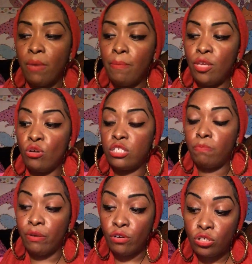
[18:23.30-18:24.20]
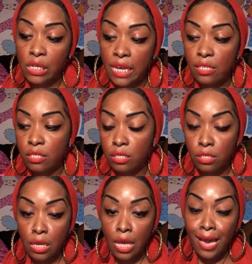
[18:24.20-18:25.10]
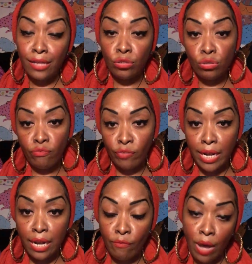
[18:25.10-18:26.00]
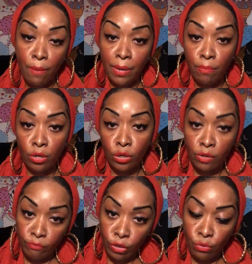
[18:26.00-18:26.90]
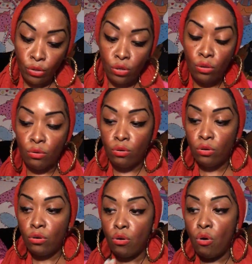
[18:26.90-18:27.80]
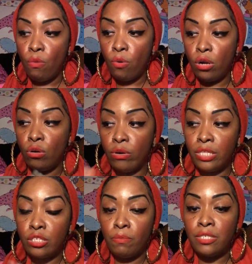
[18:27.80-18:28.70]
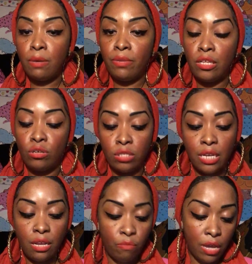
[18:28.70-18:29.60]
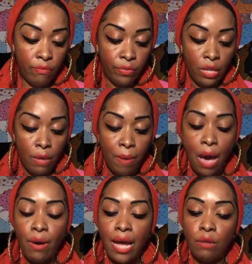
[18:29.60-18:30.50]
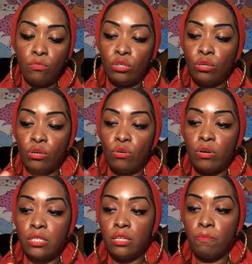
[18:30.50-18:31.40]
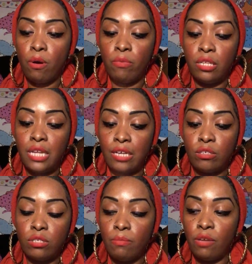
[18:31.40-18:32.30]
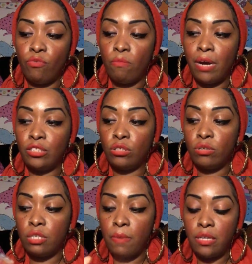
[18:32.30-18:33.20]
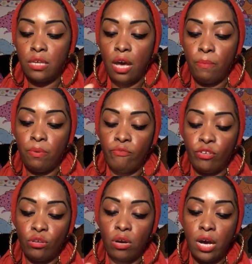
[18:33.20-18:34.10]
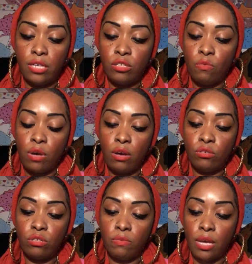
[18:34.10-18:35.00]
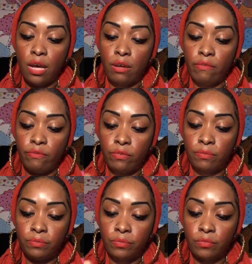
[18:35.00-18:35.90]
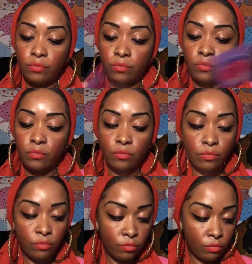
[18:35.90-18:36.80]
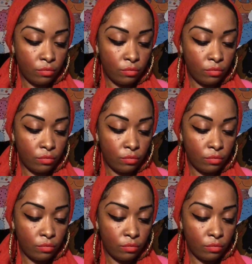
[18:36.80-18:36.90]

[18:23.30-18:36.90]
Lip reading: maybe you're spiritualists and you're afraid of how people are going to view you or whatnot. Or this could be somebody that you're dealing with. Power animal, unicorn is at the bottom of the deck, so something real magical is about to happen for you guys. So what else do we have?